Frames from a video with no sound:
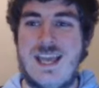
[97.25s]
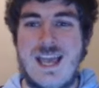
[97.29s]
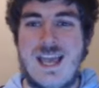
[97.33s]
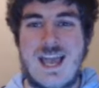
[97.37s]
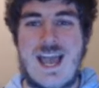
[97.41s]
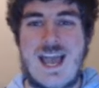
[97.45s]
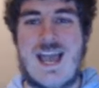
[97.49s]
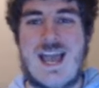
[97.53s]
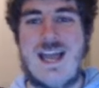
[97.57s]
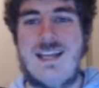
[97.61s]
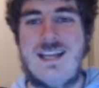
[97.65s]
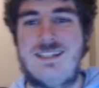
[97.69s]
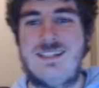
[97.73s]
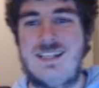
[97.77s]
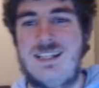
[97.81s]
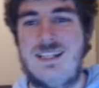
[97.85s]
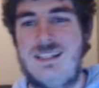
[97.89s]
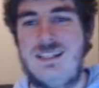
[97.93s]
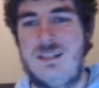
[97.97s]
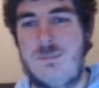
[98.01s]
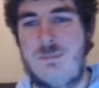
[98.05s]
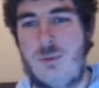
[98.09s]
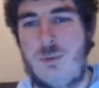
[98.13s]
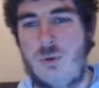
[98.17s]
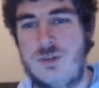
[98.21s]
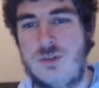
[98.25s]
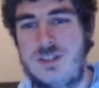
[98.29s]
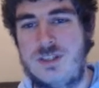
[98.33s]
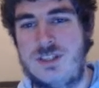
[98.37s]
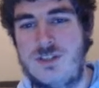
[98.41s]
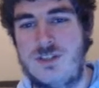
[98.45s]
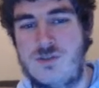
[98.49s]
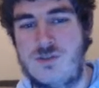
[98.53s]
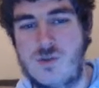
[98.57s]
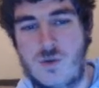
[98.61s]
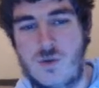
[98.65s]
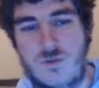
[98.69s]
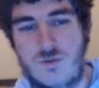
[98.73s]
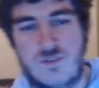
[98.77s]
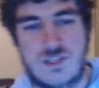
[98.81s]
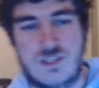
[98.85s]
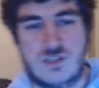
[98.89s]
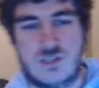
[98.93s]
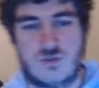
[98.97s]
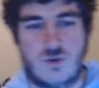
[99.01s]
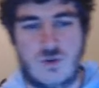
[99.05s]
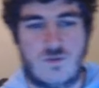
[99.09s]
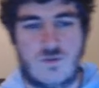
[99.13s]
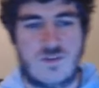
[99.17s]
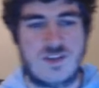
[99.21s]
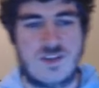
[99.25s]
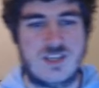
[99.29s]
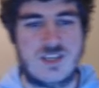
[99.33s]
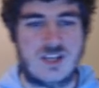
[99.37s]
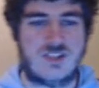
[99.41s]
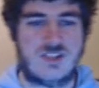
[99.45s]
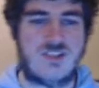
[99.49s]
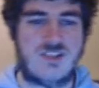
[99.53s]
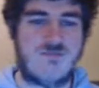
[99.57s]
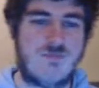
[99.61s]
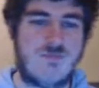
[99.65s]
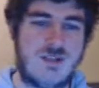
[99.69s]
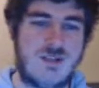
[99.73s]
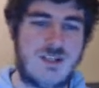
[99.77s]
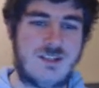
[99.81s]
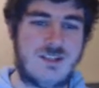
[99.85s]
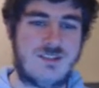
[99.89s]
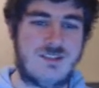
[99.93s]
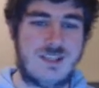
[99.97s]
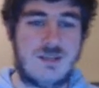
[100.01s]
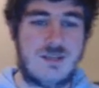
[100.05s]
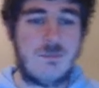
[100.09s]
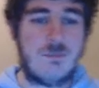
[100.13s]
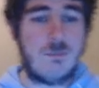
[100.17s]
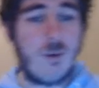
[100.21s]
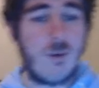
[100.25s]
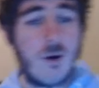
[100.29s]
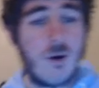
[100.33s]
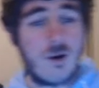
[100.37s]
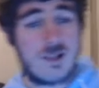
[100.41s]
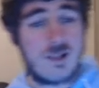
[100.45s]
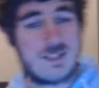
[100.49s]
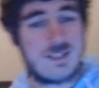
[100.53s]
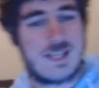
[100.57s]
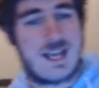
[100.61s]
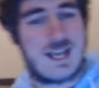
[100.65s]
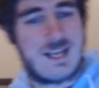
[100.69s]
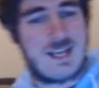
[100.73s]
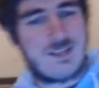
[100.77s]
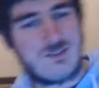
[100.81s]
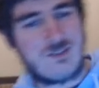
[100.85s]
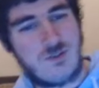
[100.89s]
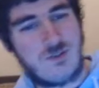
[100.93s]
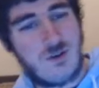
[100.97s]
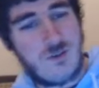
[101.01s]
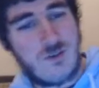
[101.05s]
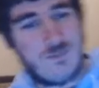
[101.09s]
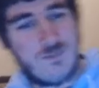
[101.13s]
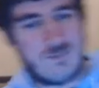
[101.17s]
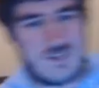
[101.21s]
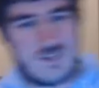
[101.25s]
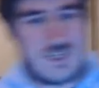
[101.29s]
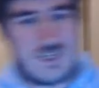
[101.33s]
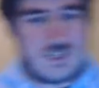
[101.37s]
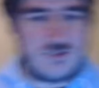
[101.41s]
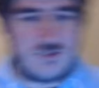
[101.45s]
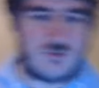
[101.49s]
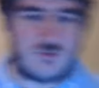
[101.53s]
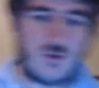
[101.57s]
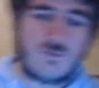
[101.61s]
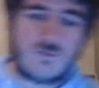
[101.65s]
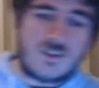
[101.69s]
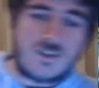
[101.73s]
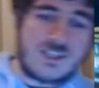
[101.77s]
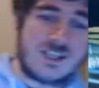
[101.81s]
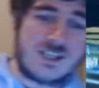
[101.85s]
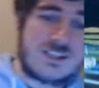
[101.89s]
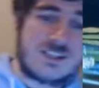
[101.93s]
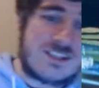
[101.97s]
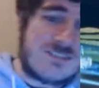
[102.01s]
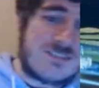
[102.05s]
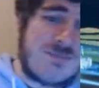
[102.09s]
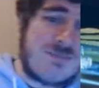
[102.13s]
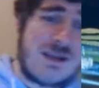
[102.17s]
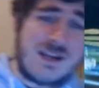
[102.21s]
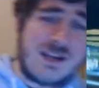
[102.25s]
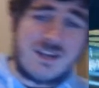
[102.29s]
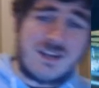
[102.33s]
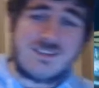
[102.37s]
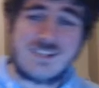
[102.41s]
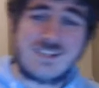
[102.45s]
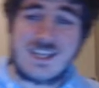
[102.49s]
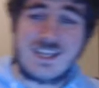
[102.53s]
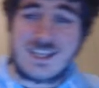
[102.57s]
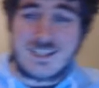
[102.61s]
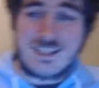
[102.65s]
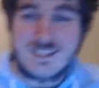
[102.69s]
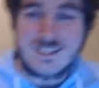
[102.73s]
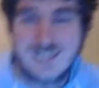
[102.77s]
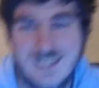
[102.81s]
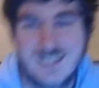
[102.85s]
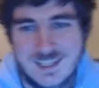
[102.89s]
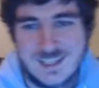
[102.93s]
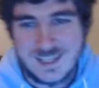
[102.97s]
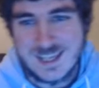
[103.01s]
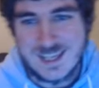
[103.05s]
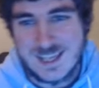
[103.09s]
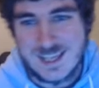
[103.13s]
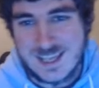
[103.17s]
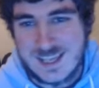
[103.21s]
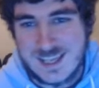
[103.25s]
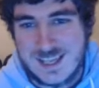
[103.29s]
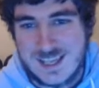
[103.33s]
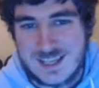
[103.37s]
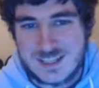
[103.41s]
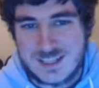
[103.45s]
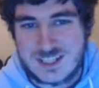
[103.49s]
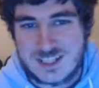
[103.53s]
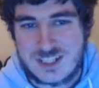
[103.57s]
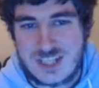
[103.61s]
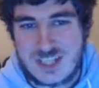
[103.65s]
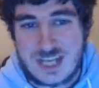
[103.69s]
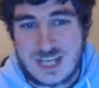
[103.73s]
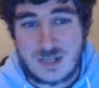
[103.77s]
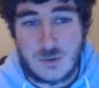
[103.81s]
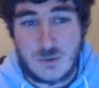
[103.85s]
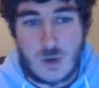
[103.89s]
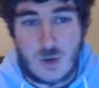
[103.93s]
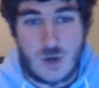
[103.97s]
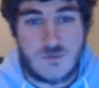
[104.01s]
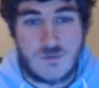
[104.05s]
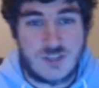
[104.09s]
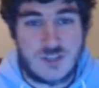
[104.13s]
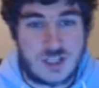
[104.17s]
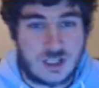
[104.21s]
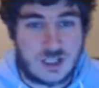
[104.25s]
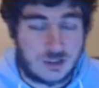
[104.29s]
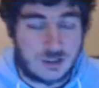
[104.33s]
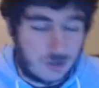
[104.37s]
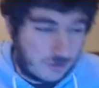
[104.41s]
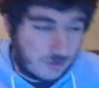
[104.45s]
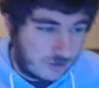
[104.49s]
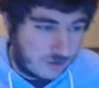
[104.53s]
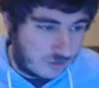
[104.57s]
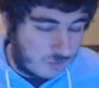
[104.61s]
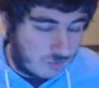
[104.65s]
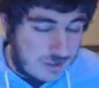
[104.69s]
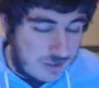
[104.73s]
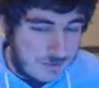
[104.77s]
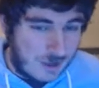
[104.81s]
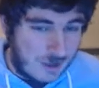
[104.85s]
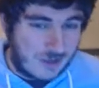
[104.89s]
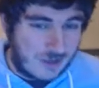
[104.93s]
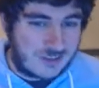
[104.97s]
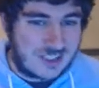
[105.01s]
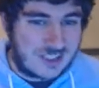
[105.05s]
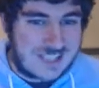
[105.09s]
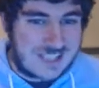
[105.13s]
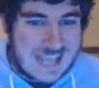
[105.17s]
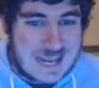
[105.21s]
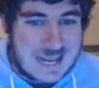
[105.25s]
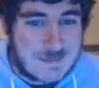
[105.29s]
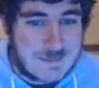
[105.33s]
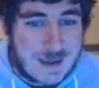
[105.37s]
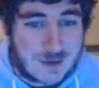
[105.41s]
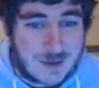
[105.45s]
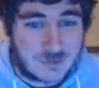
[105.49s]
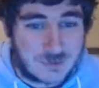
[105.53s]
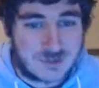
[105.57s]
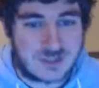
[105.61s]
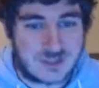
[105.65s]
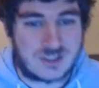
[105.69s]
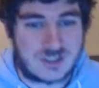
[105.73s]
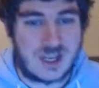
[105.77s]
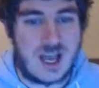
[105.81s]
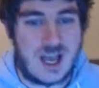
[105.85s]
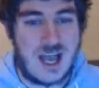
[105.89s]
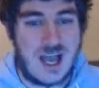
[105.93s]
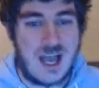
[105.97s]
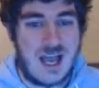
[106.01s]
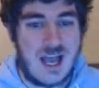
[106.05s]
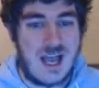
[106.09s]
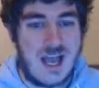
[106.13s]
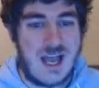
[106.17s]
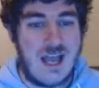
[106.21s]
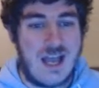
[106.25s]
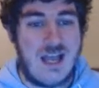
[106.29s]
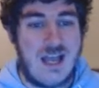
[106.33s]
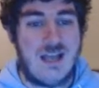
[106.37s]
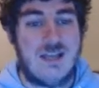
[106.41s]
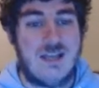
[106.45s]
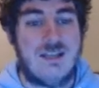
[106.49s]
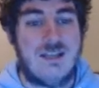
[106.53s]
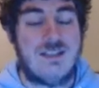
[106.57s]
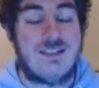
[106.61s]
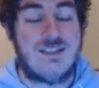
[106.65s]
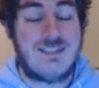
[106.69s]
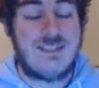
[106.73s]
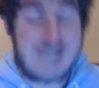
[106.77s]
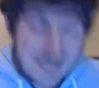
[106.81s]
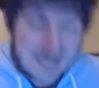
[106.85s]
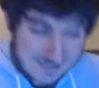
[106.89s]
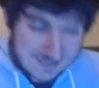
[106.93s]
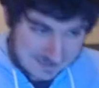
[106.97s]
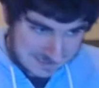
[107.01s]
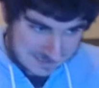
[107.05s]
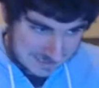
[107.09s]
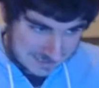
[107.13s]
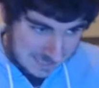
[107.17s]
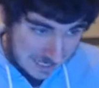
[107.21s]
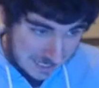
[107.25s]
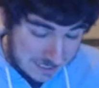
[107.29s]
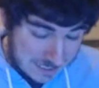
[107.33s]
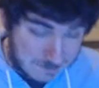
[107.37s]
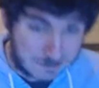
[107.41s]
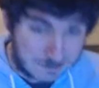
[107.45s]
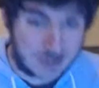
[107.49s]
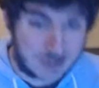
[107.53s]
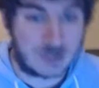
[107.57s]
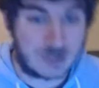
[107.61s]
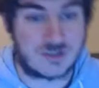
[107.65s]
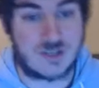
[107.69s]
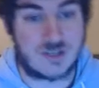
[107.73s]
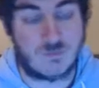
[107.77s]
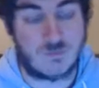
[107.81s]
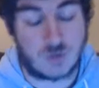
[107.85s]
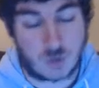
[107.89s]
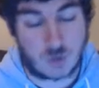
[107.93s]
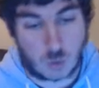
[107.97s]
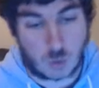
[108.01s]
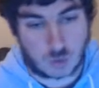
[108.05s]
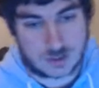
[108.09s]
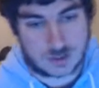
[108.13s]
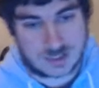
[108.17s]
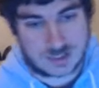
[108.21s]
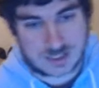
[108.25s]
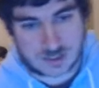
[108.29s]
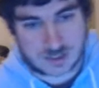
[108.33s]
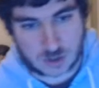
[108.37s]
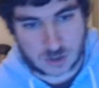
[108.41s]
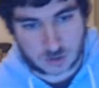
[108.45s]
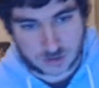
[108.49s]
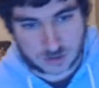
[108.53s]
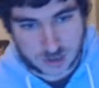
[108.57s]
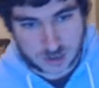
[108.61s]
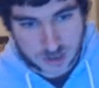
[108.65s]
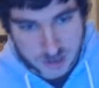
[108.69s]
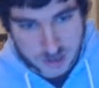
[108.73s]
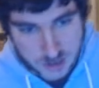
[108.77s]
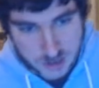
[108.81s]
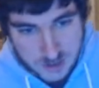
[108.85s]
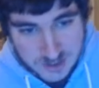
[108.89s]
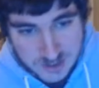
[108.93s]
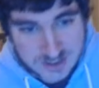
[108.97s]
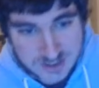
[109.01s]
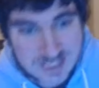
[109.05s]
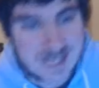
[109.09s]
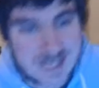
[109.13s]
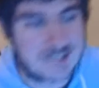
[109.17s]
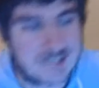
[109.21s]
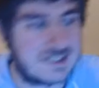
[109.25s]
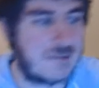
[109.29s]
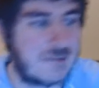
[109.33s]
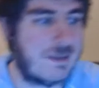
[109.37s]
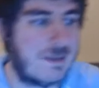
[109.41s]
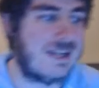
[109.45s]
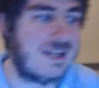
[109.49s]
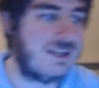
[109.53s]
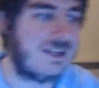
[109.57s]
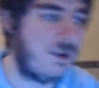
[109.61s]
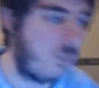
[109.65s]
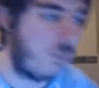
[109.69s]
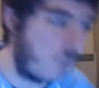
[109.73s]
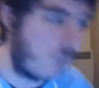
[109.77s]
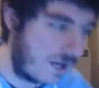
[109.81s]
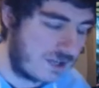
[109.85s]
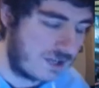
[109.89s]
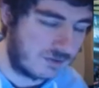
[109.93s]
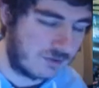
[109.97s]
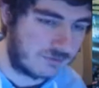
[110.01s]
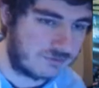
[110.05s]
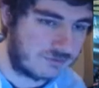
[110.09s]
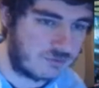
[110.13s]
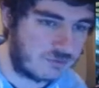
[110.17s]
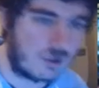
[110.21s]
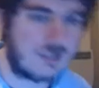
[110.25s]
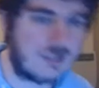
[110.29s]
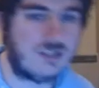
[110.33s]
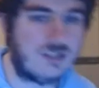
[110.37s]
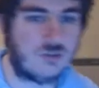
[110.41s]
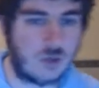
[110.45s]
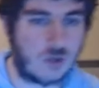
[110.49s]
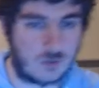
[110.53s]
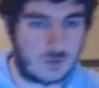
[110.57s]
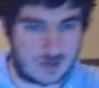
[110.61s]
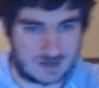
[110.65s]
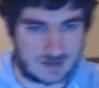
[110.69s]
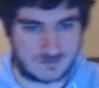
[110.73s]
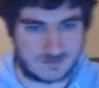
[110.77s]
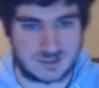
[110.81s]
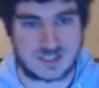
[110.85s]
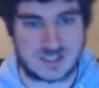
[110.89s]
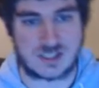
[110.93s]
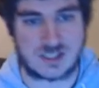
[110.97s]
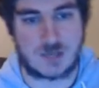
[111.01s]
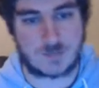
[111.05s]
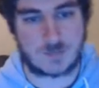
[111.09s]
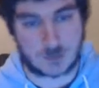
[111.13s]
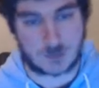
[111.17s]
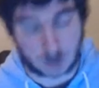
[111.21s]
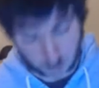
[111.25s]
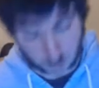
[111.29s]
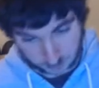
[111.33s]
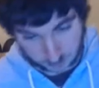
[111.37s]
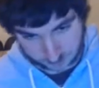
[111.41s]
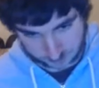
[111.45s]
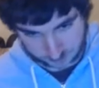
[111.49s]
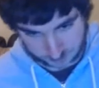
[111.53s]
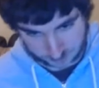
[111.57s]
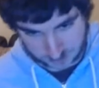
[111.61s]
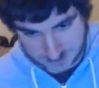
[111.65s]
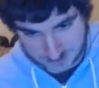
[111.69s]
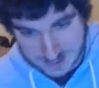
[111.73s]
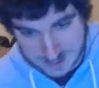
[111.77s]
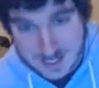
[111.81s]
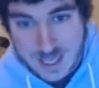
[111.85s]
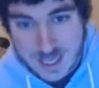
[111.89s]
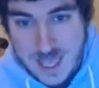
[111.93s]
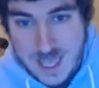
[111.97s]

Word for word: And in the points and trophies, trophy achievement hunting, points and trophies, trophy achievement hunting. Shadow of the Colossus remaster came out uh, yesterday because I'm recording this on Thursday as I'm heading away on Friday, so I'll have this up on Friday.